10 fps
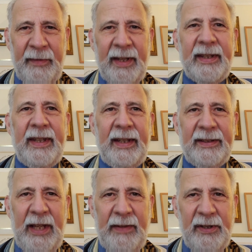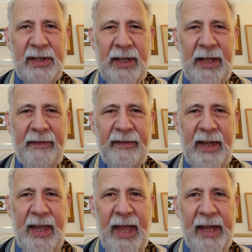King David's life
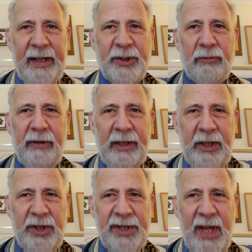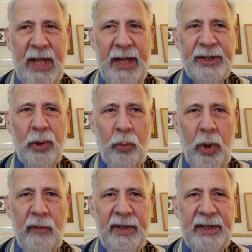had its religious highs
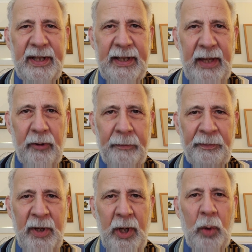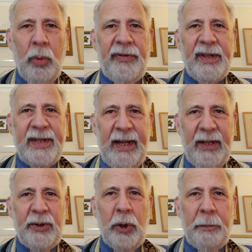woven together with its
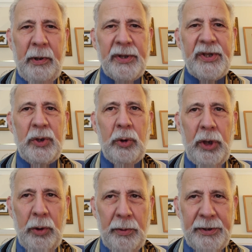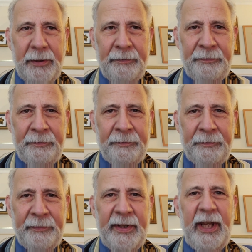interpersonal lows.
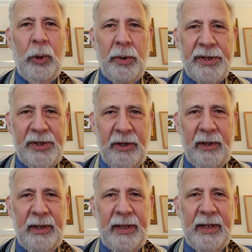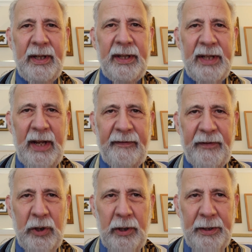It was certainly not
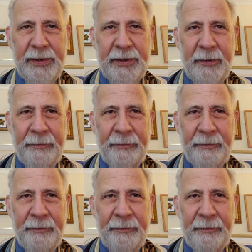flawless.